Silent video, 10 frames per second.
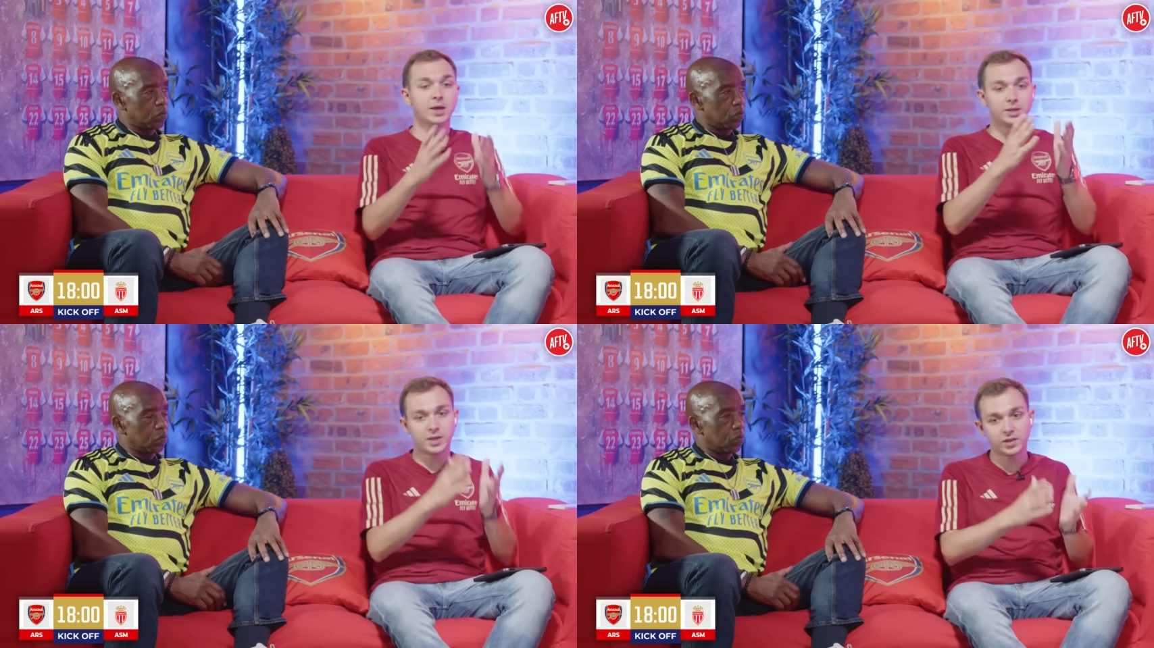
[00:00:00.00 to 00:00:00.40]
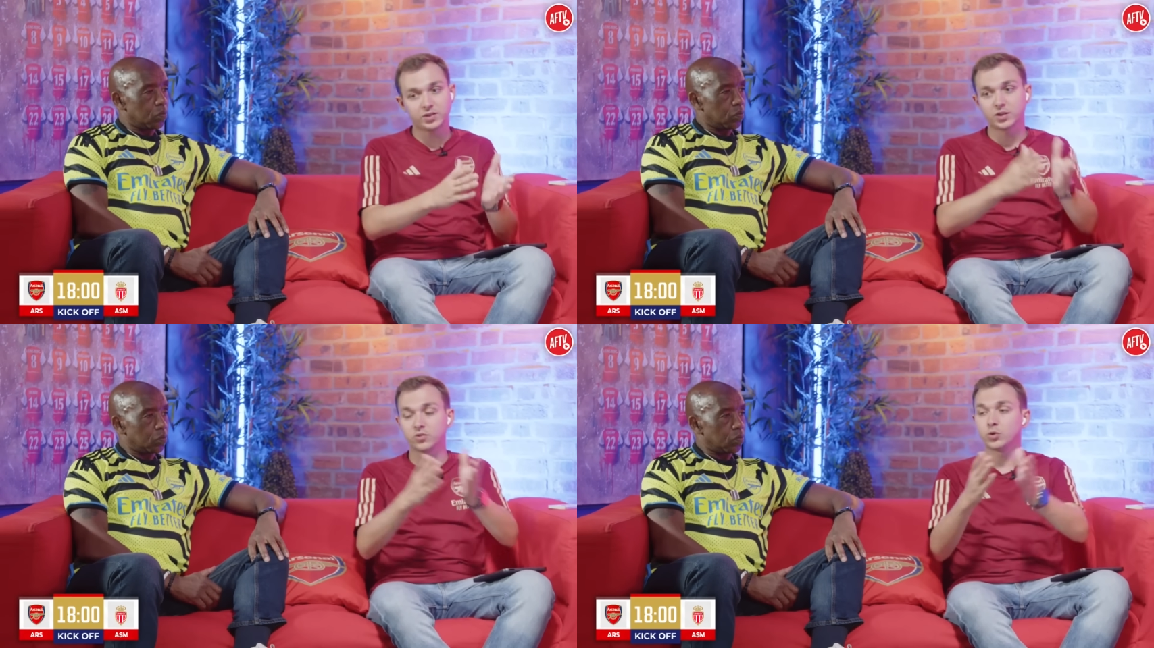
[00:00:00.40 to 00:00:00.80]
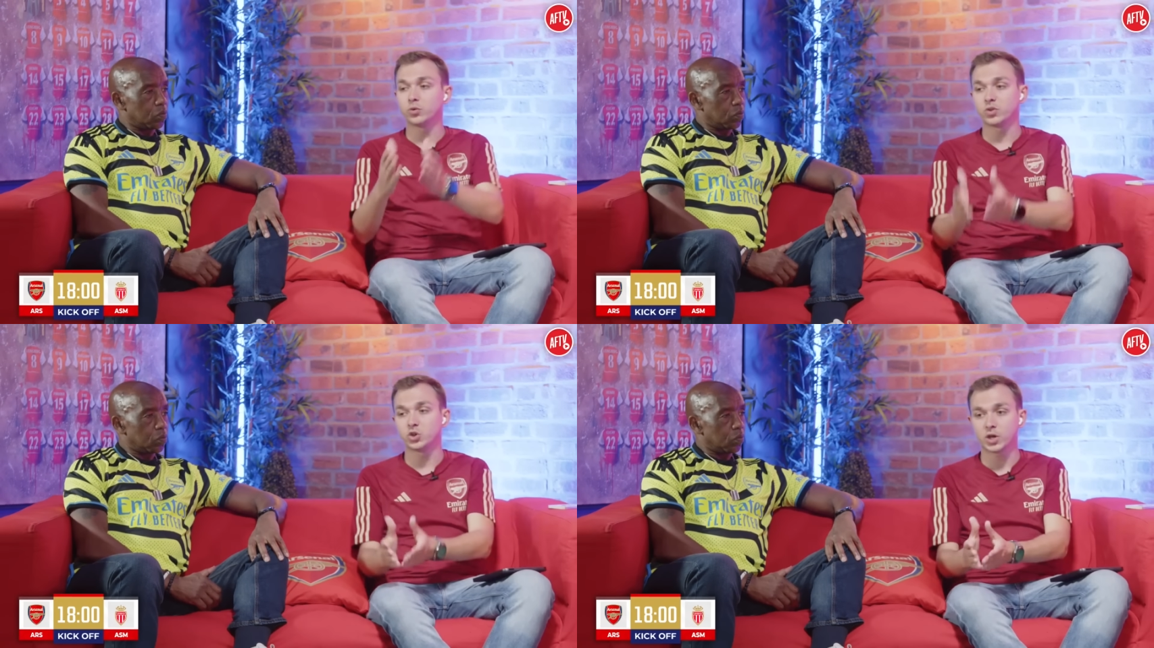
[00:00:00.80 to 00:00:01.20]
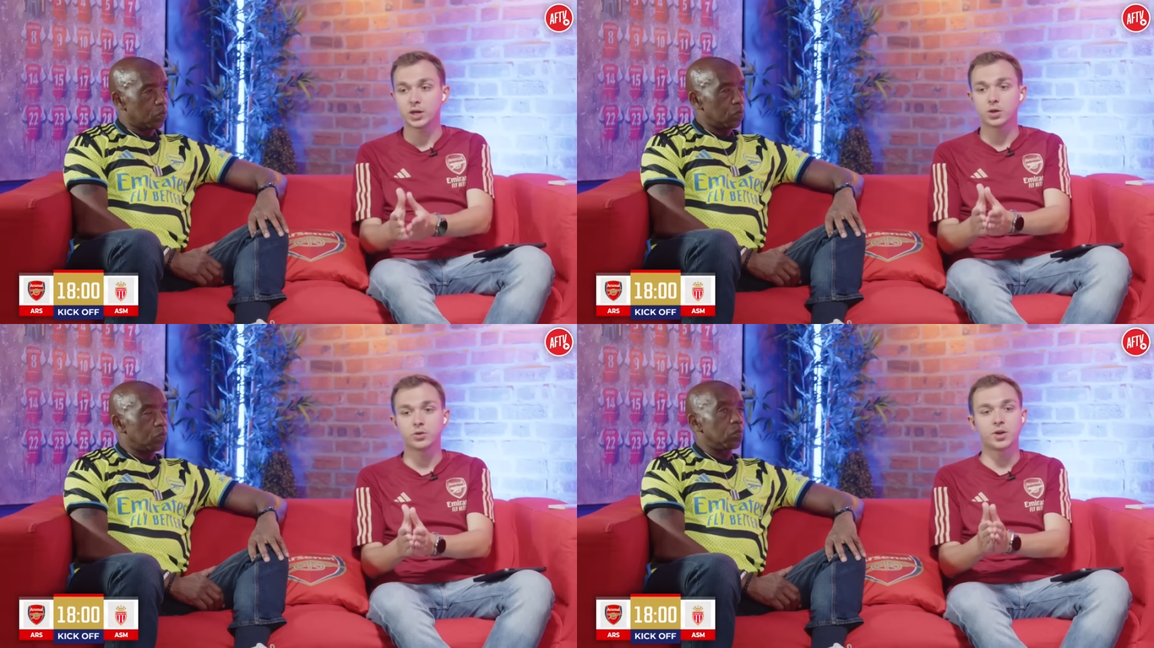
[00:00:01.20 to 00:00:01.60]
Speaker 1: Yes, he doesn't do what
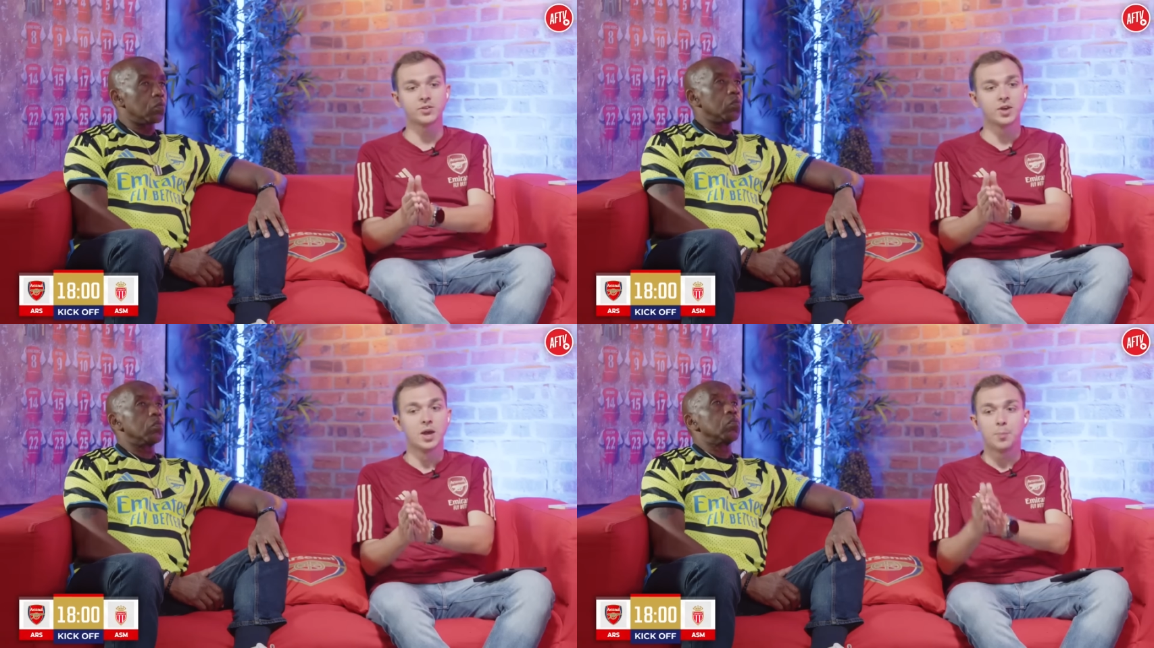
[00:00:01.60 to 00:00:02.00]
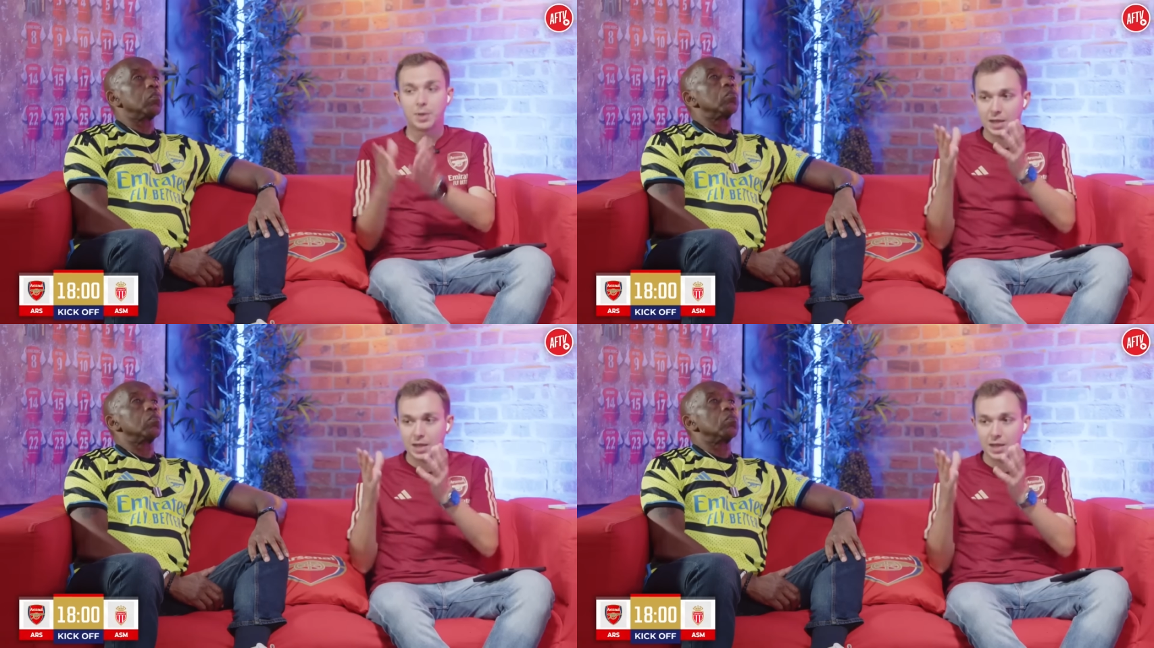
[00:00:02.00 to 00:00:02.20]
Zinchenko does, but